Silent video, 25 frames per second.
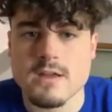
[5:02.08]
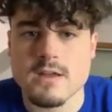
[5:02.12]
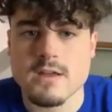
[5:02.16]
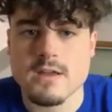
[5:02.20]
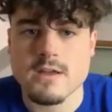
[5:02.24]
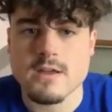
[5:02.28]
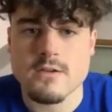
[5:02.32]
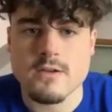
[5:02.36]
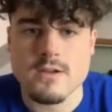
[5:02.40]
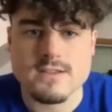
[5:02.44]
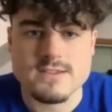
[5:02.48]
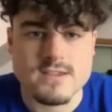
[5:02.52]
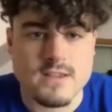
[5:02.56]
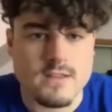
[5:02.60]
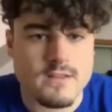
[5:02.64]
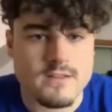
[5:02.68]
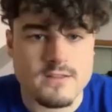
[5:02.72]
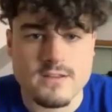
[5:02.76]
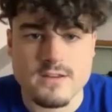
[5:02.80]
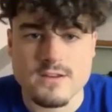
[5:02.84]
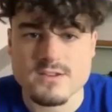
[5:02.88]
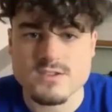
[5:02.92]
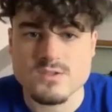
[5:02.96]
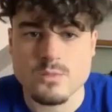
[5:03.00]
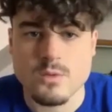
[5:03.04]
Southington
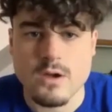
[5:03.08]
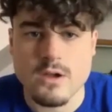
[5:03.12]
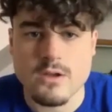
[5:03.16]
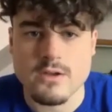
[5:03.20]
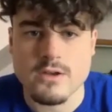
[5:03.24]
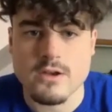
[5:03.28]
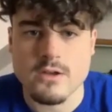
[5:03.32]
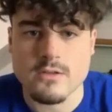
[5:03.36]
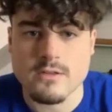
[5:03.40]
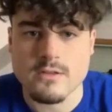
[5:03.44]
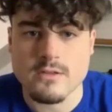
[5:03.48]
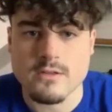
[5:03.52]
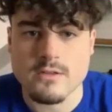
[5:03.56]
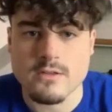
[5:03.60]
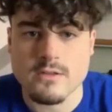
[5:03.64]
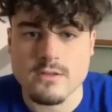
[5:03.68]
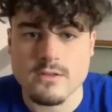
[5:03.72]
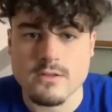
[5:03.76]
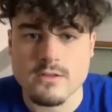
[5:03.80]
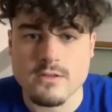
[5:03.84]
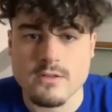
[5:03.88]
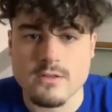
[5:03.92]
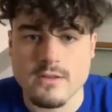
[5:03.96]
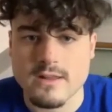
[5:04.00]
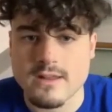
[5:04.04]
as well. You know, they like
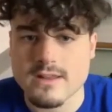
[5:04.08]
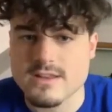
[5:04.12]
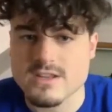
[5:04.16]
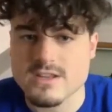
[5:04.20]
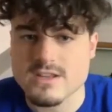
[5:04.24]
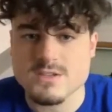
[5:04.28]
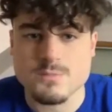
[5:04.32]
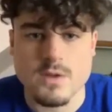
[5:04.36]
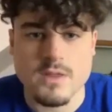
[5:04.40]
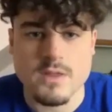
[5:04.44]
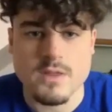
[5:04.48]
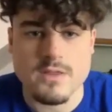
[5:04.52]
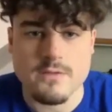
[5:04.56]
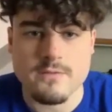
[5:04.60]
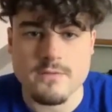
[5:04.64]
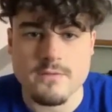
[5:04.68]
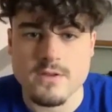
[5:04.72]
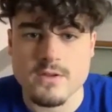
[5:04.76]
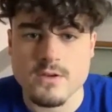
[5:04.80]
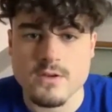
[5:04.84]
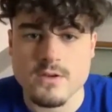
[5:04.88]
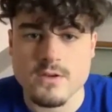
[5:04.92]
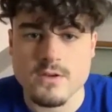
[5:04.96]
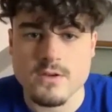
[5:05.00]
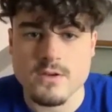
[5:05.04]
the field,
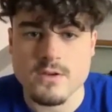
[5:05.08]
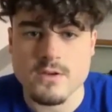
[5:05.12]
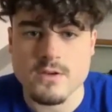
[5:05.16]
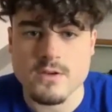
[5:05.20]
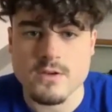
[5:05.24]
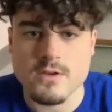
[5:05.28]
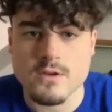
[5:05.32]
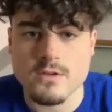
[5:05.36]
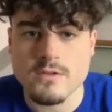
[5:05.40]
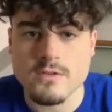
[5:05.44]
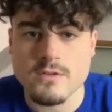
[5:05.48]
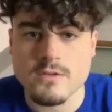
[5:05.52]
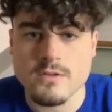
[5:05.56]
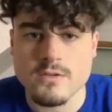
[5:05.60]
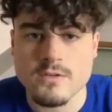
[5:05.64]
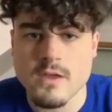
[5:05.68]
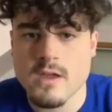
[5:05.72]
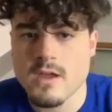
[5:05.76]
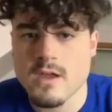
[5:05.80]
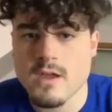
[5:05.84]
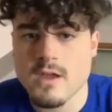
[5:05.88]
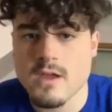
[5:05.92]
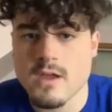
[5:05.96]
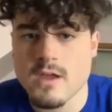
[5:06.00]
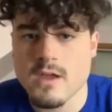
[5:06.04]
a lot of
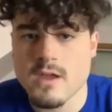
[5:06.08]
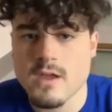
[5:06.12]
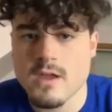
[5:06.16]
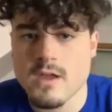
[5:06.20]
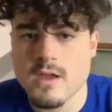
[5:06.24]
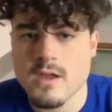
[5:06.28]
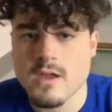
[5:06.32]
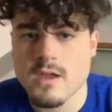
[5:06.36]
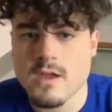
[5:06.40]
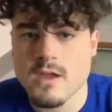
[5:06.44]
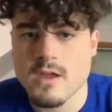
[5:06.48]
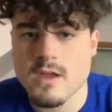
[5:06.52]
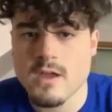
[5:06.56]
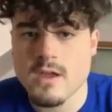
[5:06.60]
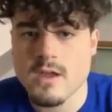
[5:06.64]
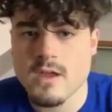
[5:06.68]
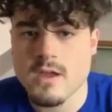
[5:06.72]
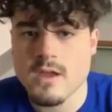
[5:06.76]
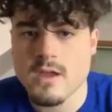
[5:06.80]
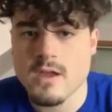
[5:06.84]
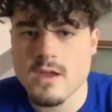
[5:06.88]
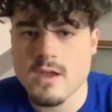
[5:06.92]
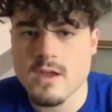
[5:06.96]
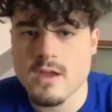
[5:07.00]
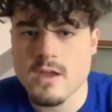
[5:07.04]
zone scheme,
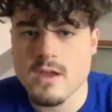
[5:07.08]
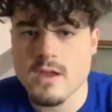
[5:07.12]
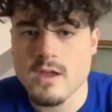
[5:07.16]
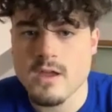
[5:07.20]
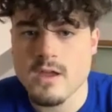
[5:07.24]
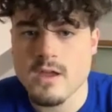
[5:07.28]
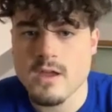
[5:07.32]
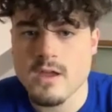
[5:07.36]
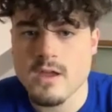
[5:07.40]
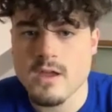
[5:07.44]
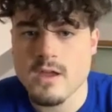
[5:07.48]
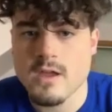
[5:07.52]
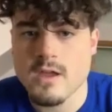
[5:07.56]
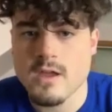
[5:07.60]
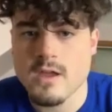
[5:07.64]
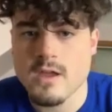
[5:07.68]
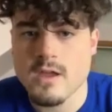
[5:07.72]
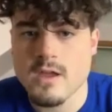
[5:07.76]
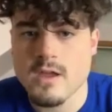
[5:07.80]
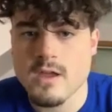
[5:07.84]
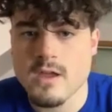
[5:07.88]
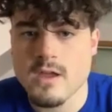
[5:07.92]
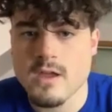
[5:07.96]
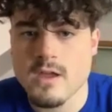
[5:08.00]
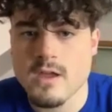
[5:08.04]
and you get
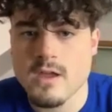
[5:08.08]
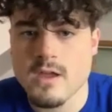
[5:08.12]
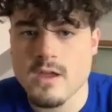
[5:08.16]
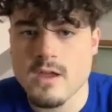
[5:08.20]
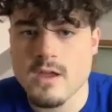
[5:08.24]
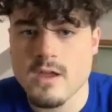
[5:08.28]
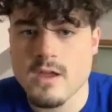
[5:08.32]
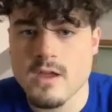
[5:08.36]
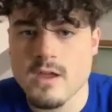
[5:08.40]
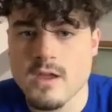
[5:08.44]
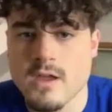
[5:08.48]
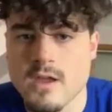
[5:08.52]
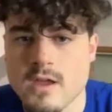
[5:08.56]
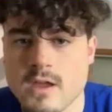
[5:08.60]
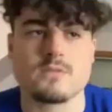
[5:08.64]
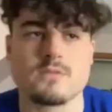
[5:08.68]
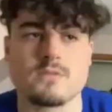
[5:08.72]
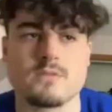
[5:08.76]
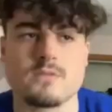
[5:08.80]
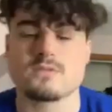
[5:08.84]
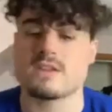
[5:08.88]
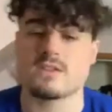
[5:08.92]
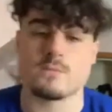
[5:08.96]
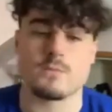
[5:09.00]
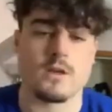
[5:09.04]
the ball out in the field. You
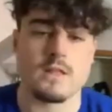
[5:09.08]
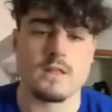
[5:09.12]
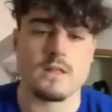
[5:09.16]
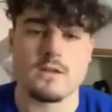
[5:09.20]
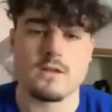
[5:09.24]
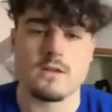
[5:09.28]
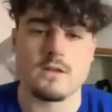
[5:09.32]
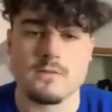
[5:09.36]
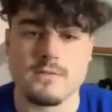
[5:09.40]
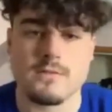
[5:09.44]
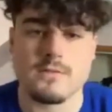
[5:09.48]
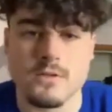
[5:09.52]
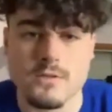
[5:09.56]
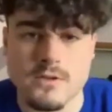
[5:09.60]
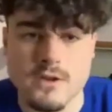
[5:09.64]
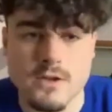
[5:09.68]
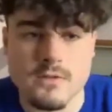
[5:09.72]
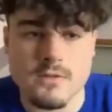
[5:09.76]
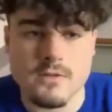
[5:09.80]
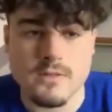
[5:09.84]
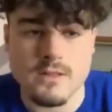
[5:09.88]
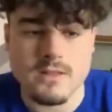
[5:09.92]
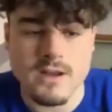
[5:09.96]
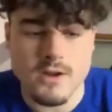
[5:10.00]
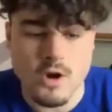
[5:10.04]
know, a lot of RPO
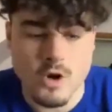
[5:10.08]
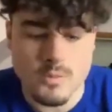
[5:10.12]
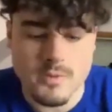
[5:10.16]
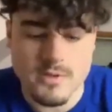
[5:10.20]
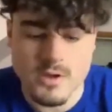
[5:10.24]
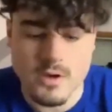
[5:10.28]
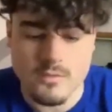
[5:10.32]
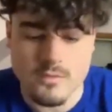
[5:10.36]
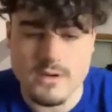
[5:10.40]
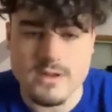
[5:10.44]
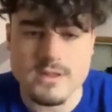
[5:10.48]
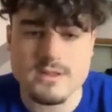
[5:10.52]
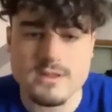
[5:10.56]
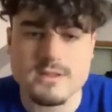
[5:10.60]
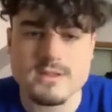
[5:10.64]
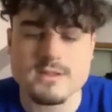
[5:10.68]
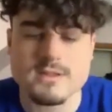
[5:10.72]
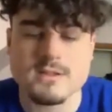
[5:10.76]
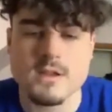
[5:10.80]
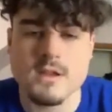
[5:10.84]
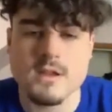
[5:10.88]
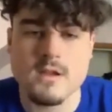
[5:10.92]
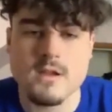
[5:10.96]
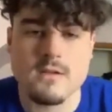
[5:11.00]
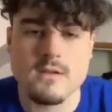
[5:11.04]
reads
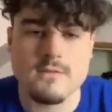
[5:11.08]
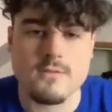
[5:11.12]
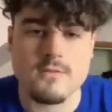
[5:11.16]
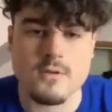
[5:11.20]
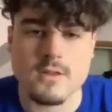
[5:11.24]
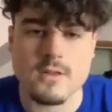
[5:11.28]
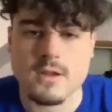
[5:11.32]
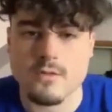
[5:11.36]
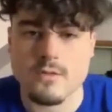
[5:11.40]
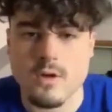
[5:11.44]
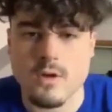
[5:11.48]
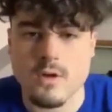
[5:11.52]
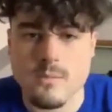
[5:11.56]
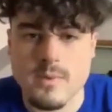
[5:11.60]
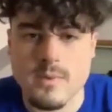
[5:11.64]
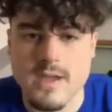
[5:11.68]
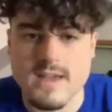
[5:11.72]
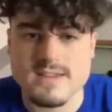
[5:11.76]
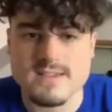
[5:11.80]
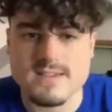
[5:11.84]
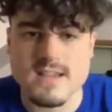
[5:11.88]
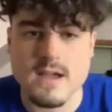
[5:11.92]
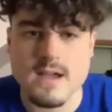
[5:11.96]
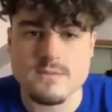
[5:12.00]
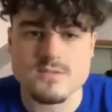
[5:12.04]
for like a run pass
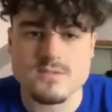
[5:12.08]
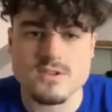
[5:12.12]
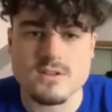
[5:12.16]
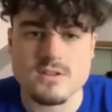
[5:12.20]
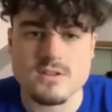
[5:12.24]
option.